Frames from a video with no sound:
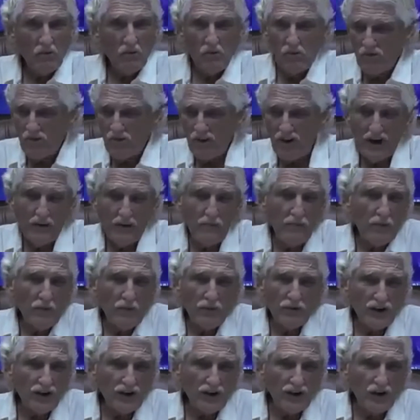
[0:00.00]
Thin them up
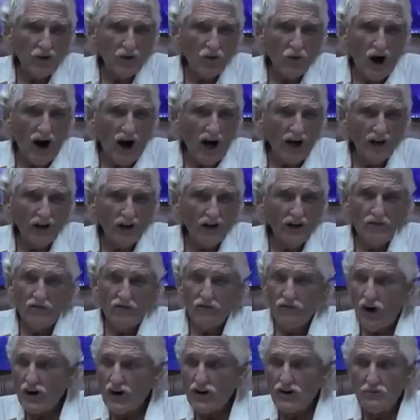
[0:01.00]
with a little water,
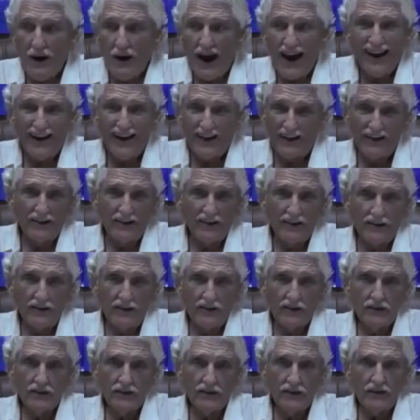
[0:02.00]
fresh made.
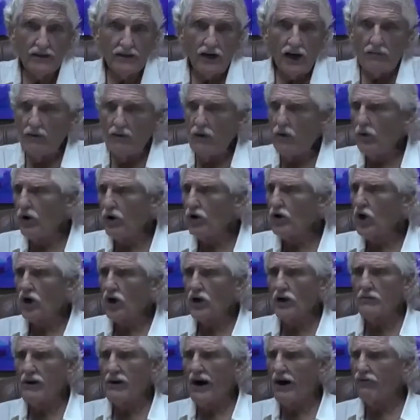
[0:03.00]
I mean, we're
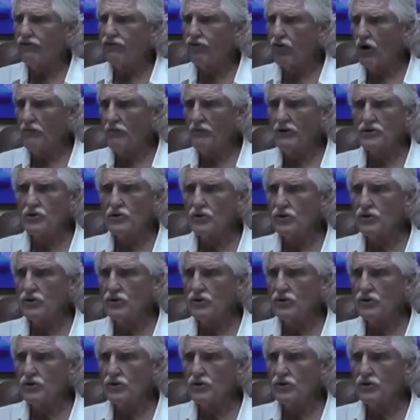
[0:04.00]
talking about formulas.